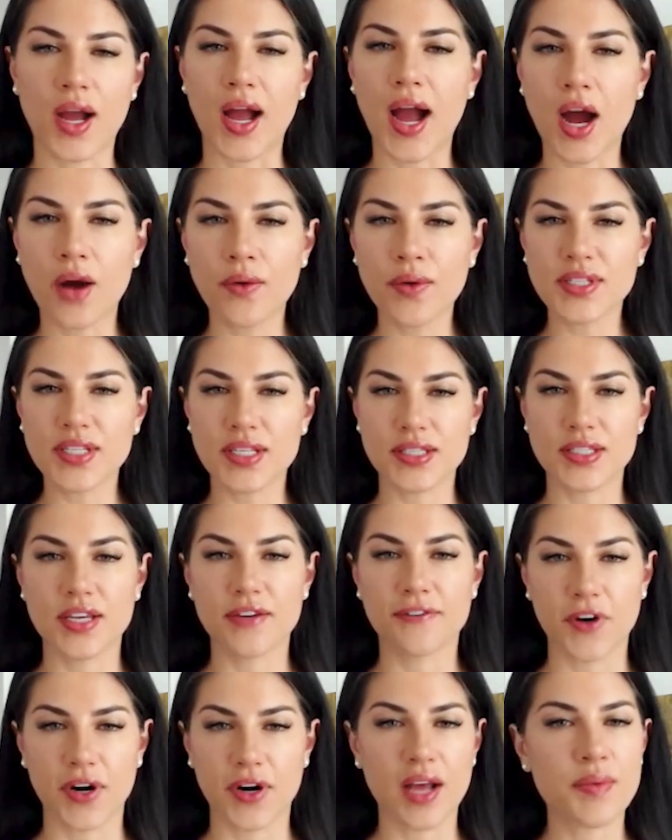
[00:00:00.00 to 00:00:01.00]
How is it
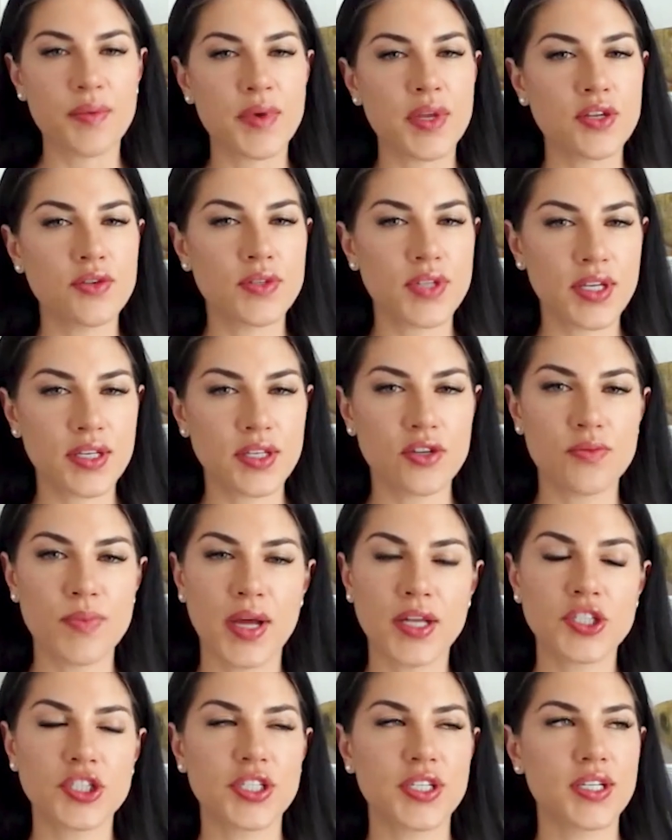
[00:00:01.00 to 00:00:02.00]
different? I mean, you
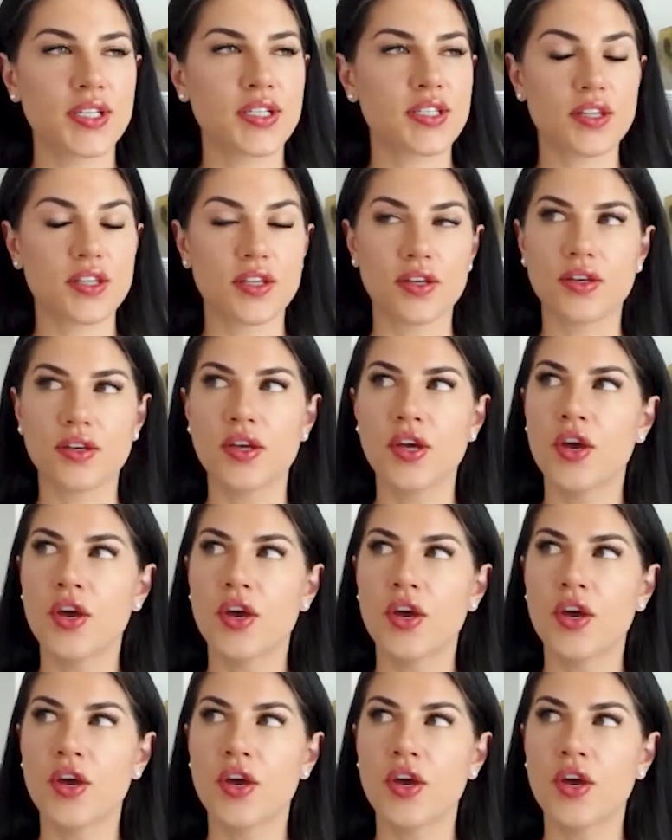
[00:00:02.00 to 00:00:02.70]
mentioned the